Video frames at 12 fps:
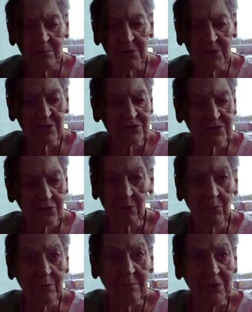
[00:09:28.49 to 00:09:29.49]
because there
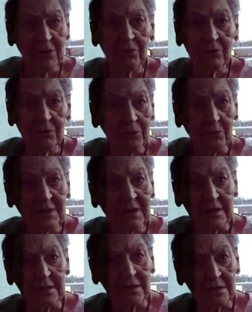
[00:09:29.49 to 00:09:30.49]
are women who don't
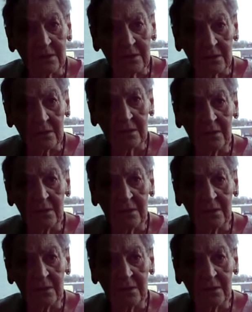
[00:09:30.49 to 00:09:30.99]
get it.